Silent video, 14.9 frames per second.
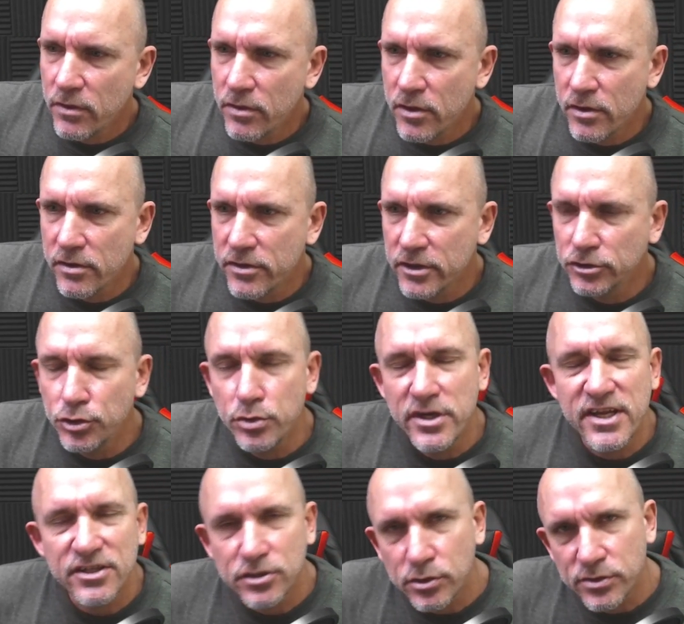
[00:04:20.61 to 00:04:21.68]

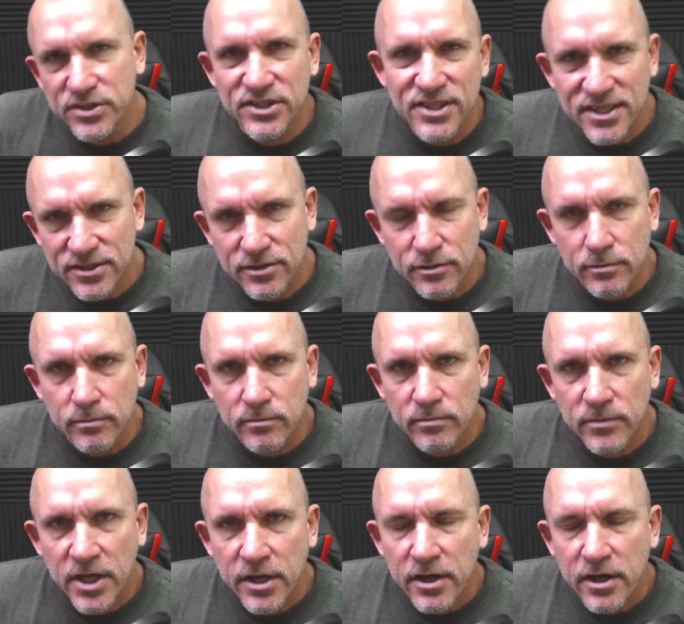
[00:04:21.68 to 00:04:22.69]
judicial system.